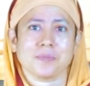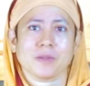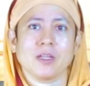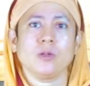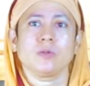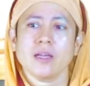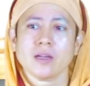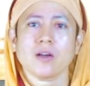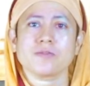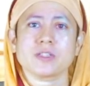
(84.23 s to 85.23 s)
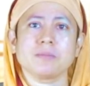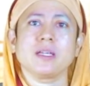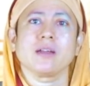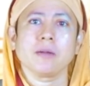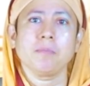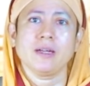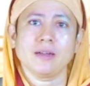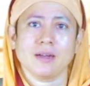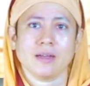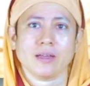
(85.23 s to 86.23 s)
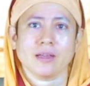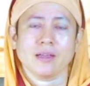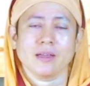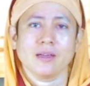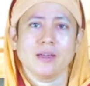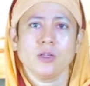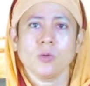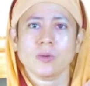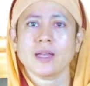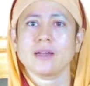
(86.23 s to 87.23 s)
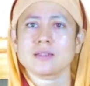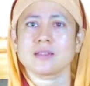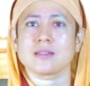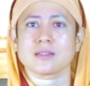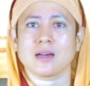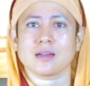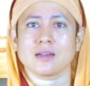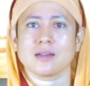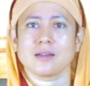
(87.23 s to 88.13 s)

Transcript: When you think of something repeatedly, you create a sanskar,